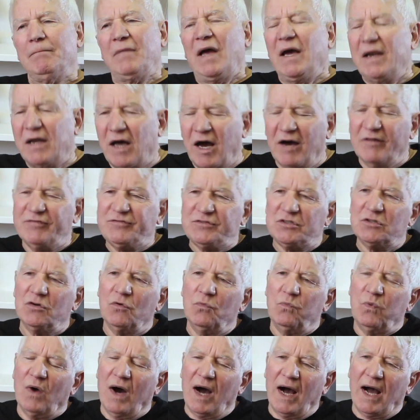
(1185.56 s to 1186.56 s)
And after
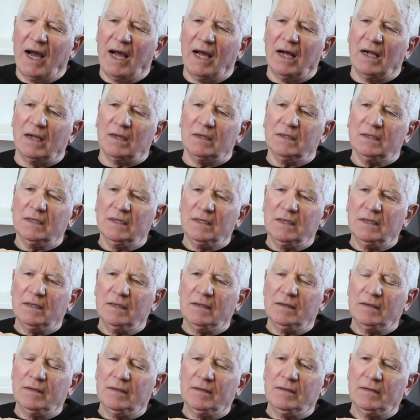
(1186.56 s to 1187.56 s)
a while,
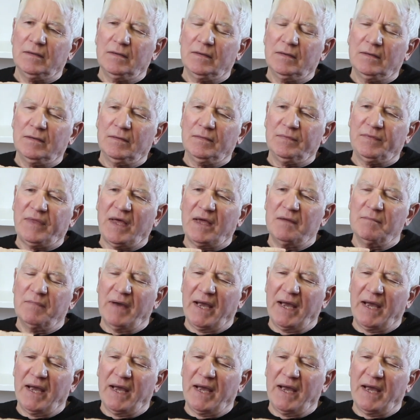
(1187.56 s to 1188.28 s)
they